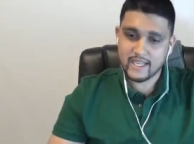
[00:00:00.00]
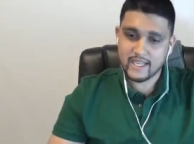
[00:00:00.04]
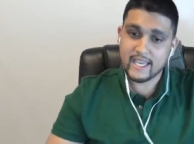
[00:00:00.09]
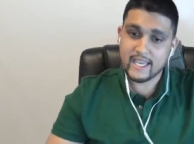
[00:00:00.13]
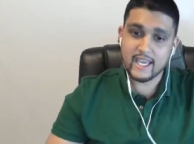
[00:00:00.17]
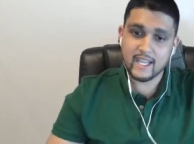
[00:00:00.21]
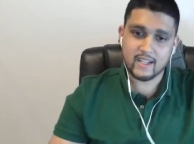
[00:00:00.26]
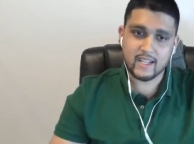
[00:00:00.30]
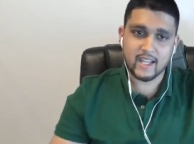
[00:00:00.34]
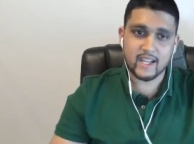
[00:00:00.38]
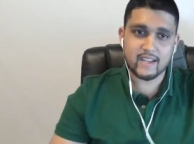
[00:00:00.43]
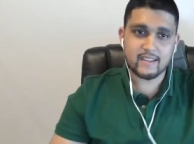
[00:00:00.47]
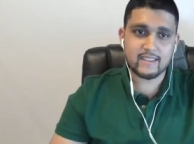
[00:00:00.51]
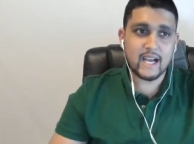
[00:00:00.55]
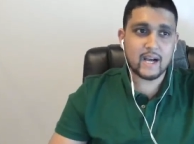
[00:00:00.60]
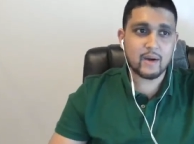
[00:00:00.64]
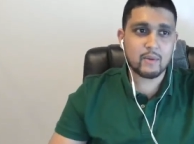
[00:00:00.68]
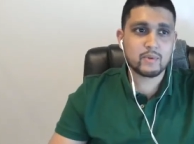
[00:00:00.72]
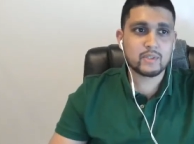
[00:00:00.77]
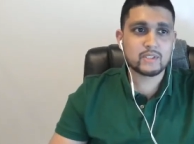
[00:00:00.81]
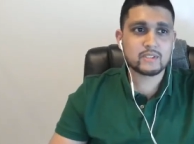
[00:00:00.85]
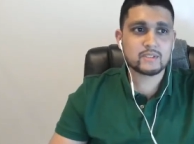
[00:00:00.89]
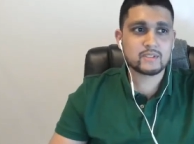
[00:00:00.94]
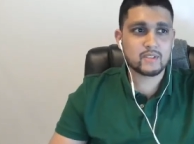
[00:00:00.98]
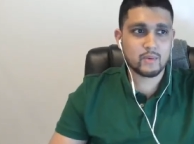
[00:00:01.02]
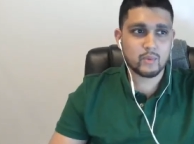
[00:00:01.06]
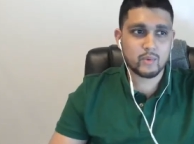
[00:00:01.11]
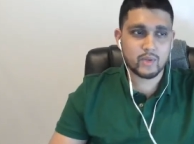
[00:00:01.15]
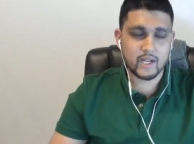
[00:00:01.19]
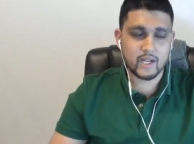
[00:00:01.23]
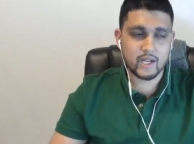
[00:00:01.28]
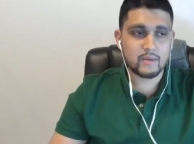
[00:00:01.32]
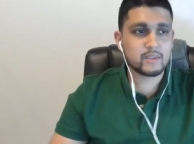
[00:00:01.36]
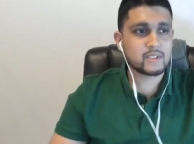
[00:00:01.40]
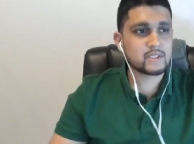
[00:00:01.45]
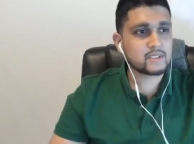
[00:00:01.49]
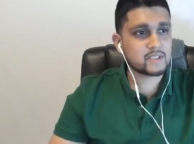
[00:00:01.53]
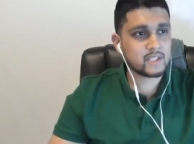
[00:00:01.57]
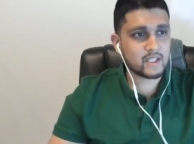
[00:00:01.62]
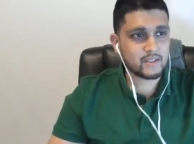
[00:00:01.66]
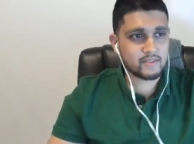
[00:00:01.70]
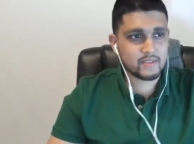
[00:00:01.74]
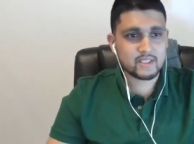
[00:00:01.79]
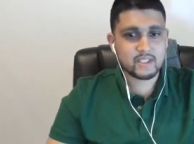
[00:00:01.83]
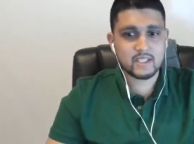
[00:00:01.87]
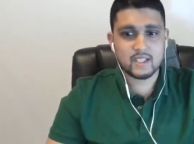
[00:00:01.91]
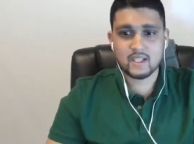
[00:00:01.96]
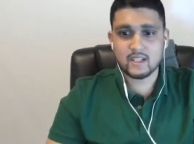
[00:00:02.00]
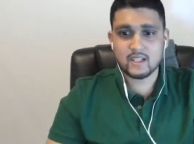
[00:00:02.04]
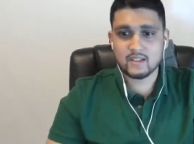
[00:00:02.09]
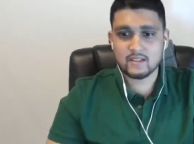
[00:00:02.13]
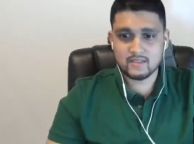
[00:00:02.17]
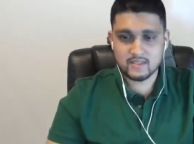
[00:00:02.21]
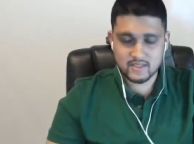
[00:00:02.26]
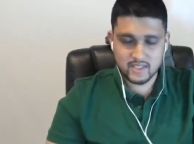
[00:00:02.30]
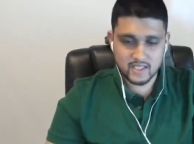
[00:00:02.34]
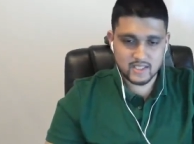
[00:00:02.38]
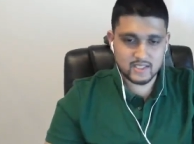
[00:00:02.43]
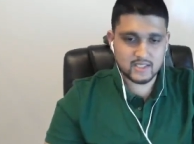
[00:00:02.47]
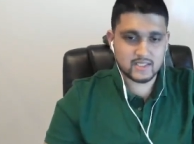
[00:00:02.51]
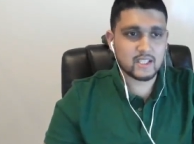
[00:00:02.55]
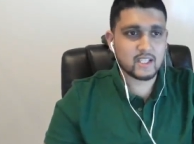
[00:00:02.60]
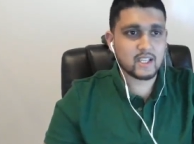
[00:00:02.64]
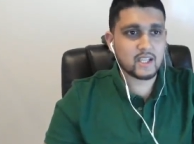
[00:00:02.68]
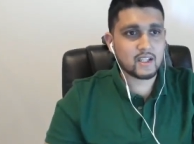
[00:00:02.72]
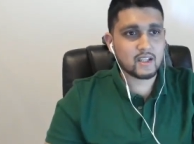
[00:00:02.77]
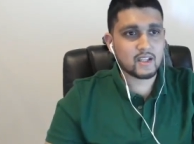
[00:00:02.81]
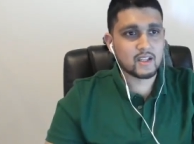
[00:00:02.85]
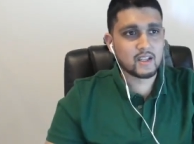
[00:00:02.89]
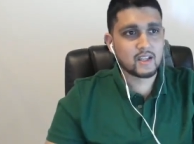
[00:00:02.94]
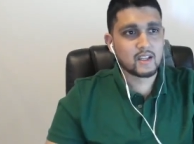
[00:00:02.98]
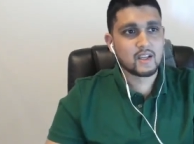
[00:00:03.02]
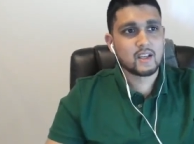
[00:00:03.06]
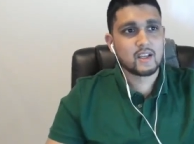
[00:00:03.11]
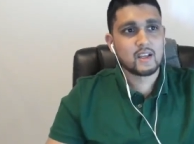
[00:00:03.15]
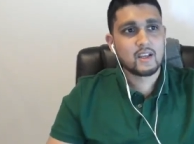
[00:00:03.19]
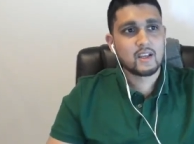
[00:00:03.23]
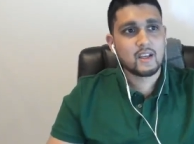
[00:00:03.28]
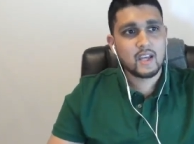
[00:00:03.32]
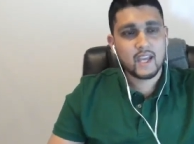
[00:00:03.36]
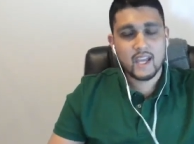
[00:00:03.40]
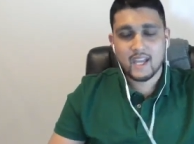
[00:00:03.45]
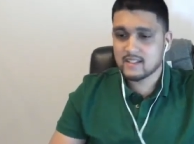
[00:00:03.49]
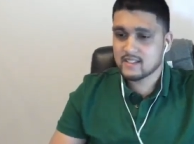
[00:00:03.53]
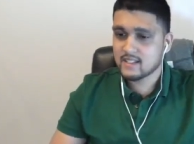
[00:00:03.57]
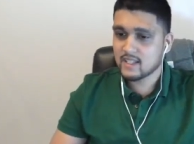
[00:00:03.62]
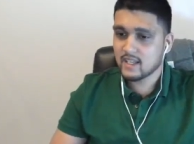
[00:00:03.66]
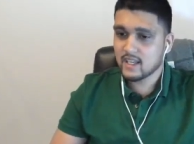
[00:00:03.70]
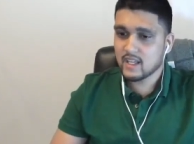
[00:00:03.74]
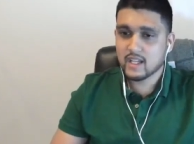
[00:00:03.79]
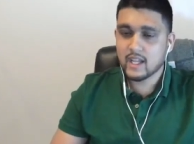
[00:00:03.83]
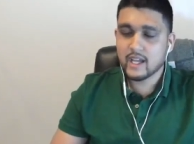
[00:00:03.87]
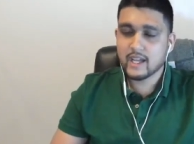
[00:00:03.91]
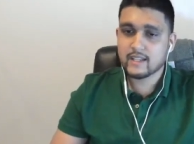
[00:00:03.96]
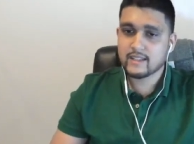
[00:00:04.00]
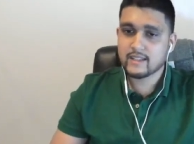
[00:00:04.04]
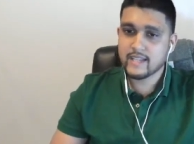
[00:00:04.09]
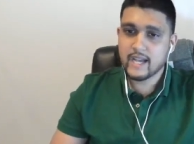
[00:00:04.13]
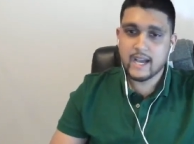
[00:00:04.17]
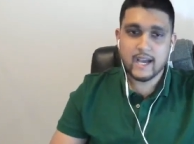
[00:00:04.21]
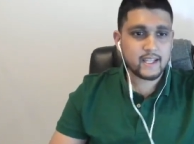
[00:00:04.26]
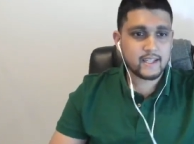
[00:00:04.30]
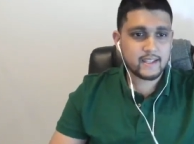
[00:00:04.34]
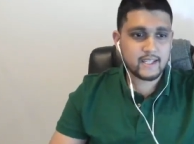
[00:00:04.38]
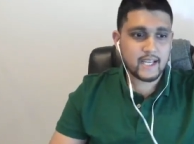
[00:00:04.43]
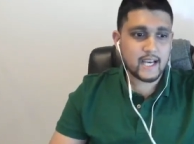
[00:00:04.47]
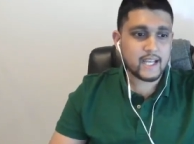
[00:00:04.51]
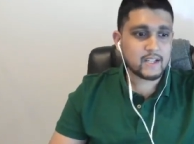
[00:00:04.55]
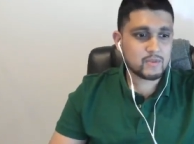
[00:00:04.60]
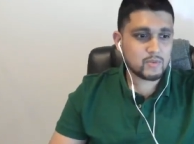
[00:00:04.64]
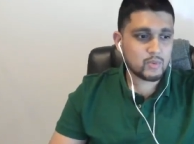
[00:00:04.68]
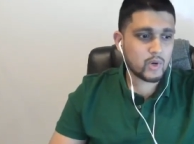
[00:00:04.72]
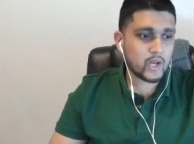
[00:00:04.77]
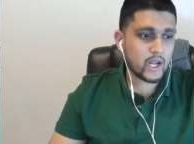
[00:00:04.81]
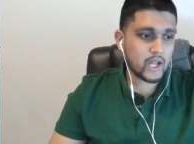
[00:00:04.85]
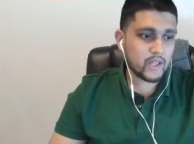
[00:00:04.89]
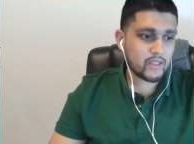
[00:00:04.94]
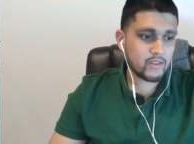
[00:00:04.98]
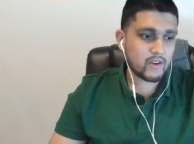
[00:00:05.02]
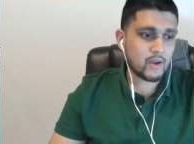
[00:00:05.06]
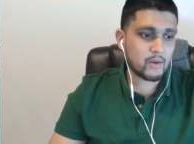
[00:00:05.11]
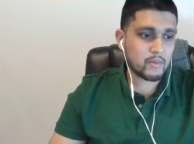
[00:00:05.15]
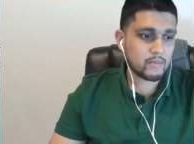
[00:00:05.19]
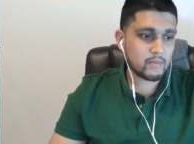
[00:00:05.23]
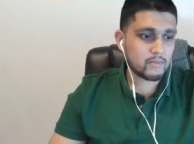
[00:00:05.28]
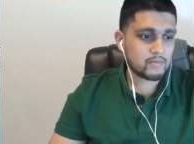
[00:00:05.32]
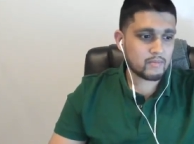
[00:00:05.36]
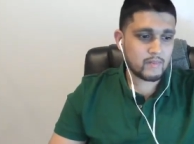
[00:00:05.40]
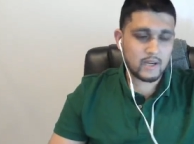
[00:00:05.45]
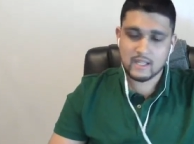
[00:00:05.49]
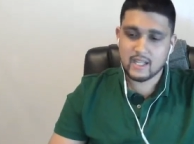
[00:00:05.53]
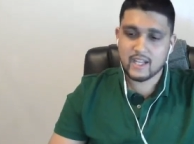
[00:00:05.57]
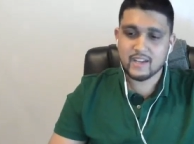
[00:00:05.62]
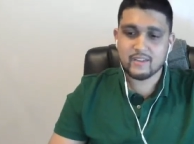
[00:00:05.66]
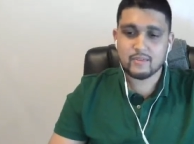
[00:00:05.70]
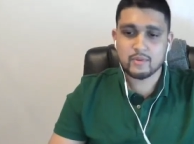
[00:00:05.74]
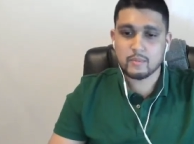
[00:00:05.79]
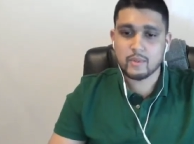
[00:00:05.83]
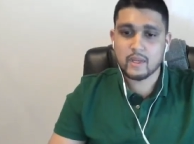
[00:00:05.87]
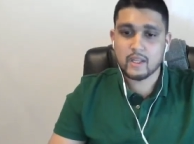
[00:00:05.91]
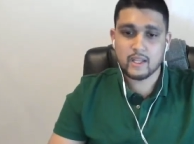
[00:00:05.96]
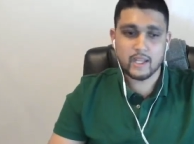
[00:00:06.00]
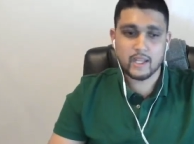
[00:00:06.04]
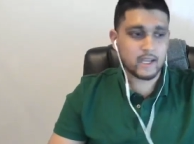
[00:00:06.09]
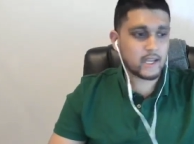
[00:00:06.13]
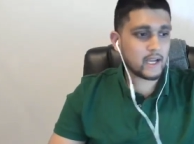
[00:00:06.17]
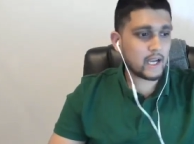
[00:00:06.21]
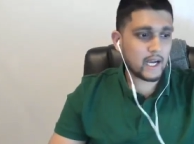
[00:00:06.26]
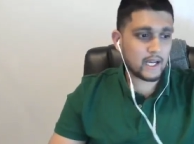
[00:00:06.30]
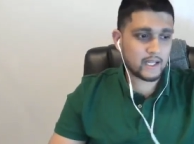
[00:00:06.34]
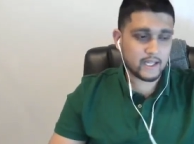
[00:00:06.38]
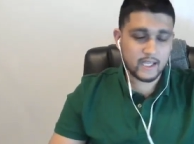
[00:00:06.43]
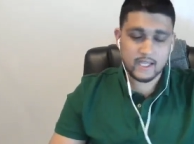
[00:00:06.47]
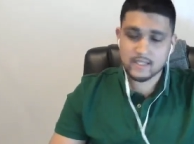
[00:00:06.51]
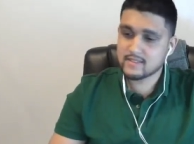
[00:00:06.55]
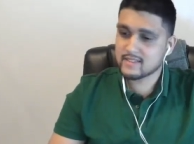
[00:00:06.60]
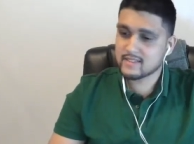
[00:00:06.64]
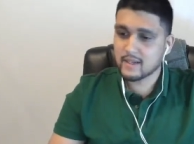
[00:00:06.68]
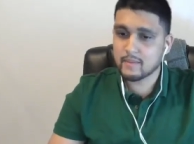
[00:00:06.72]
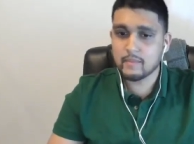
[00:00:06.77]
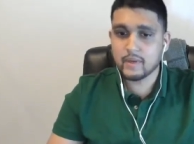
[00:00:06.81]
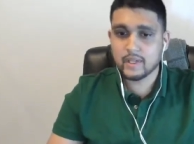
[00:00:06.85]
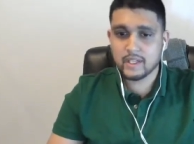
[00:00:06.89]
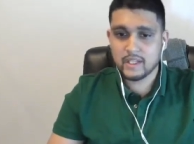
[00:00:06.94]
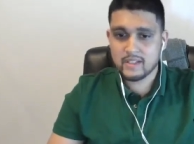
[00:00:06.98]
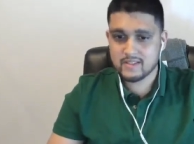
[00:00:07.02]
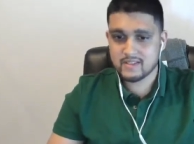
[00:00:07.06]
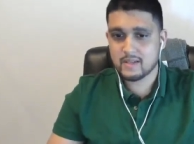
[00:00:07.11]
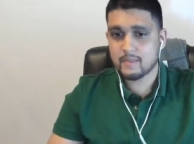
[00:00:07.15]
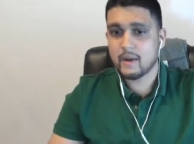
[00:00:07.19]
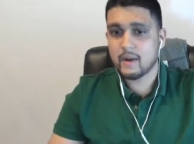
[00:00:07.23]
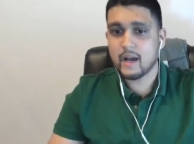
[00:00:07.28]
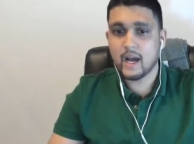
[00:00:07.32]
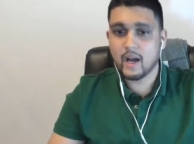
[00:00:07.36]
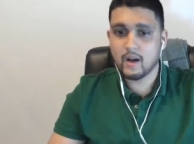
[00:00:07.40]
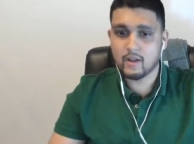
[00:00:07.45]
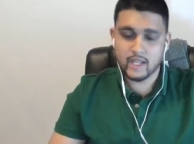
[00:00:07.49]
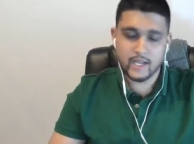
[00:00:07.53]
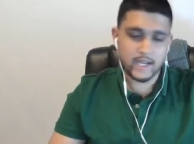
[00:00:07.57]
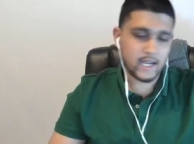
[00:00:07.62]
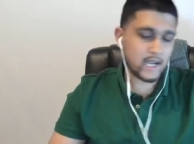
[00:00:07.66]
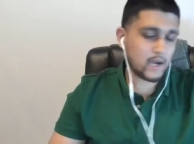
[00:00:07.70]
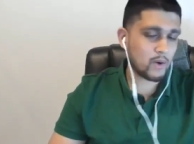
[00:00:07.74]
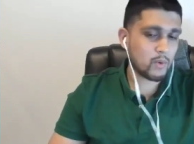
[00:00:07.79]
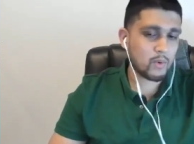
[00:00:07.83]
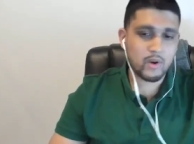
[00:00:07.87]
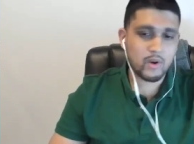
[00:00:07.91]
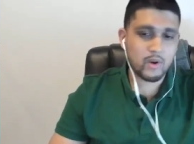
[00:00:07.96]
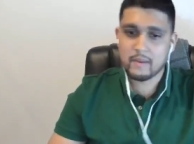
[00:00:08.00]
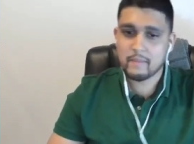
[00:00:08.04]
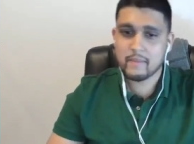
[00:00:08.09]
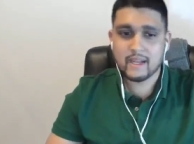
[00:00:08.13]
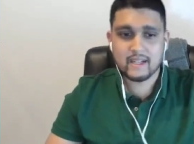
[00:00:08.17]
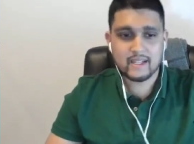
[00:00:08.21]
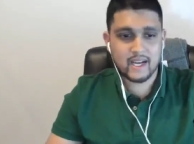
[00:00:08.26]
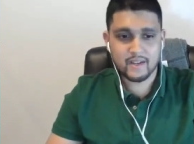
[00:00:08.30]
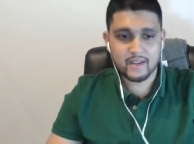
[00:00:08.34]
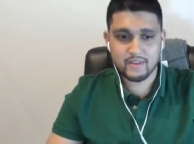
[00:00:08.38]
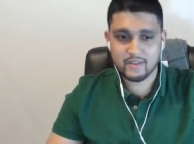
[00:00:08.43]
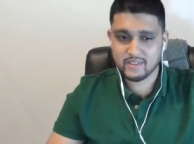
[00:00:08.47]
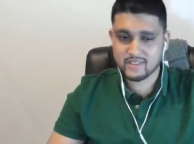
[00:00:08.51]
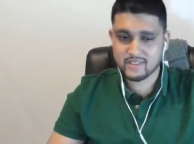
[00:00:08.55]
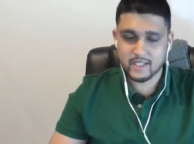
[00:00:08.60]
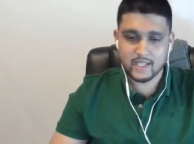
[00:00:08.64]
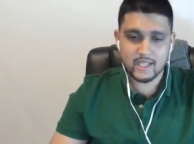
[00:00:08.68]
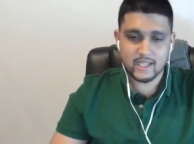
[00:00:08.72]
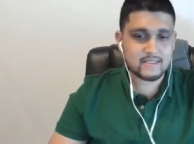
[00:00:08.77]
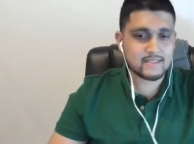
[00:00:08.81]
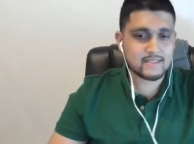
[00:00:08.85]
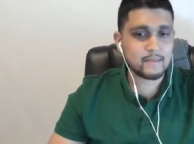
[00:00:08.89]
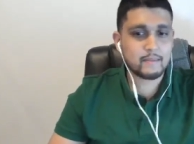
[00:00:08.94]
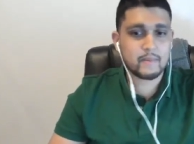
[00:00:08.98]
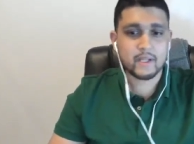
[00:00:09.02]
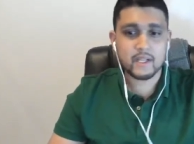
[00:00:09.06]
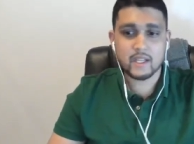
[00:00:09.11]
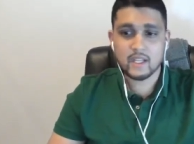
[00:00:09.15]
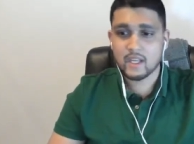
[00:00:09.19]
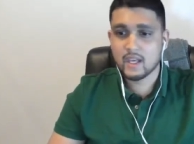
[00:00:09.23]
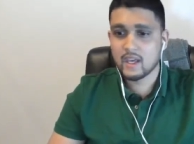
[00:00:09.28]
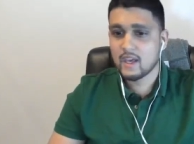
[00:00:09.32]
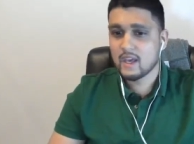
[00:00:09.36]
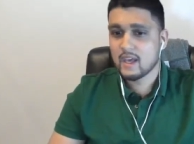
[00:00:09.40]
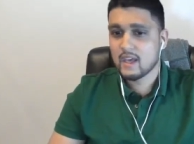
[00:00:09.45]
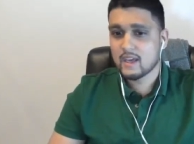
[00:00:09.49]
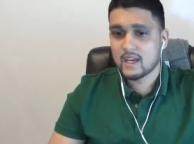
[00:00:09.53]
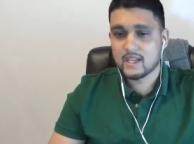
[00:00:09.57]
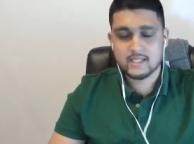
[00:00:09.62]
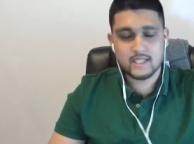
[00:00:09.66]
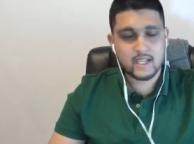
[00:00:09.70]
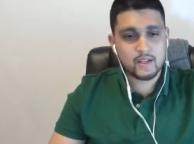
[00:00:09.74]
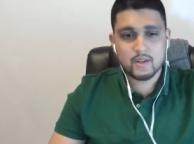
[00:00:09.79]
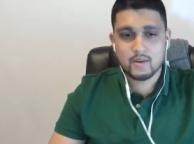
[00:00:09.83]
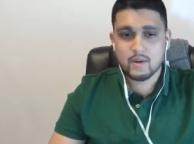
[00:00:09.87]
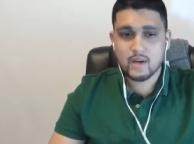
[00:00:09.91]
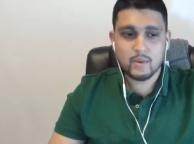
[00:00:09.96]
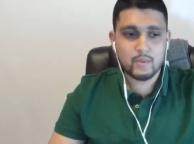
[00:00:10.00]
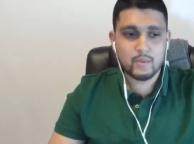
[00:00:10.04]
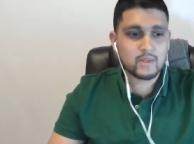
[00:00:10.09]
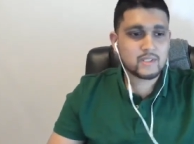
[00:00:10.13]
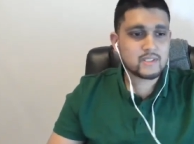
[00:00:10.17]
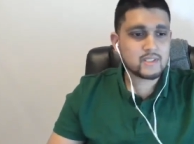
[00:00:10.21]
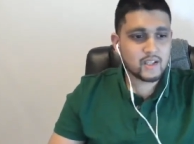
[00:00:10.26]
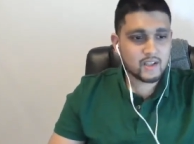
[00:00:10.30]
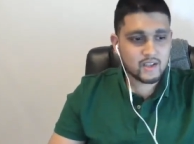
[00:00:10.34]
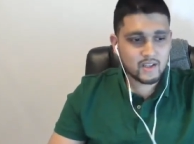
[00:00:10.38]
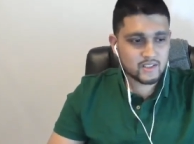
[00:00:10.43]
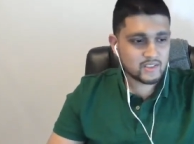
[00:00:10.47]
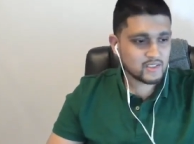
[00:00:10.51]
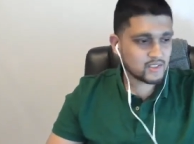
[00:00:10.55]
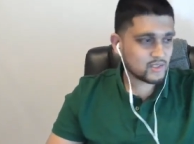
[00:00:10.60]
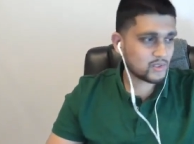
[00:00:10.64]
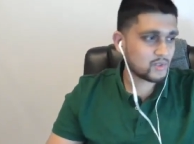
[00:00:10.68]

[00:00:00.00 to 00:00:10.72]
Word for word: again. Like that was when I was seventeen, sixteen, eighteen, like that, that is what I thought my life would be. Like, I'll get some money somehow. Like I'll work at McDonald's, I'll get some money. Cause I knew I wasn't a good